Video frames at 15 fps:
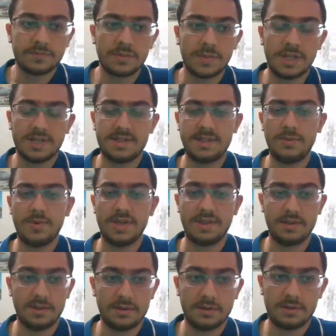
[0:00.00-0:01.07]
Let's see
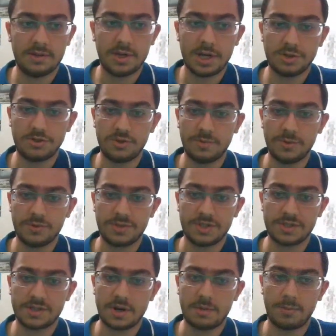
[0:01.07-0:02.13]
when Nitro Boost
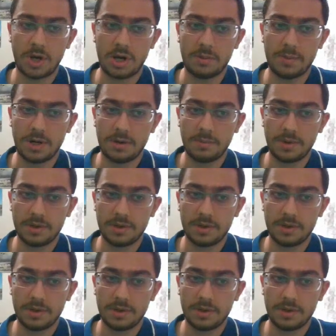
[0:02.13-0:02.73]
is gonna pop up.